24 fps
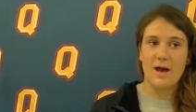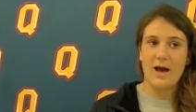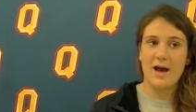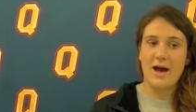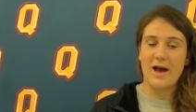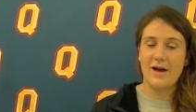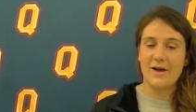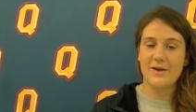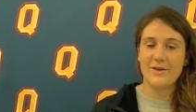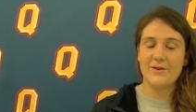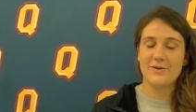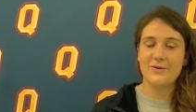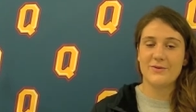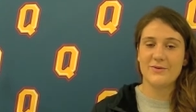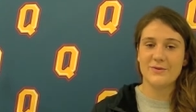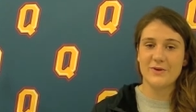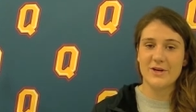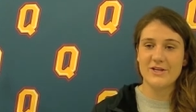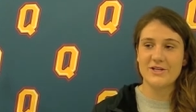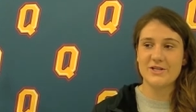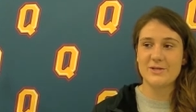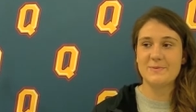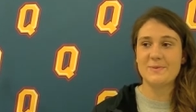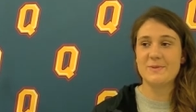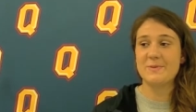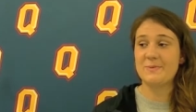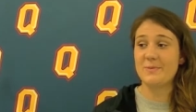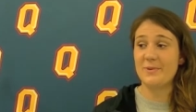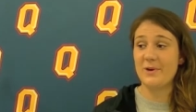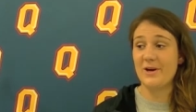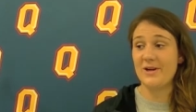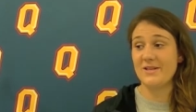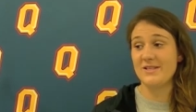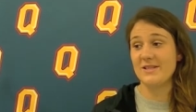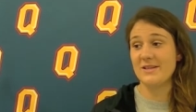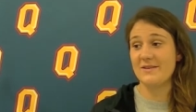Uh, the friendships and
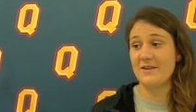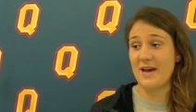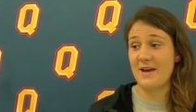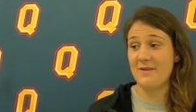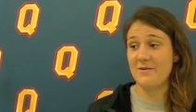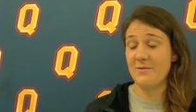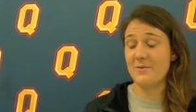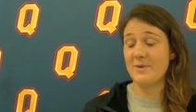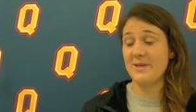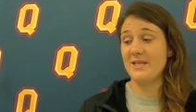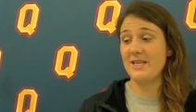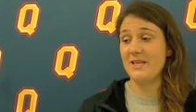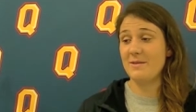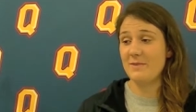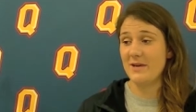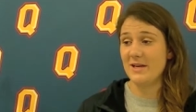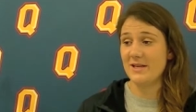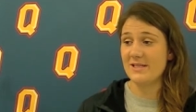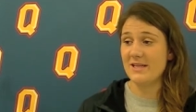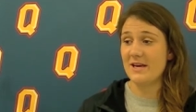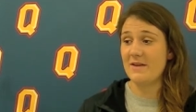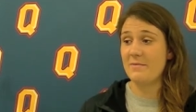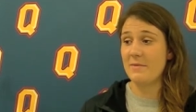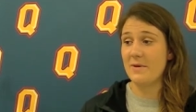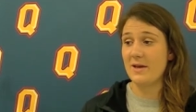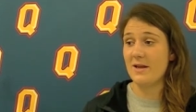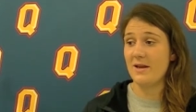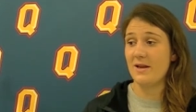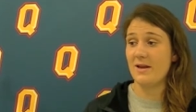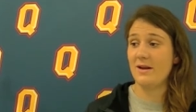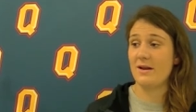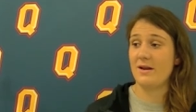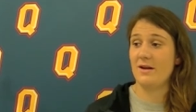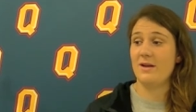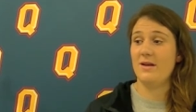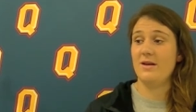bonds I have with my teammates have been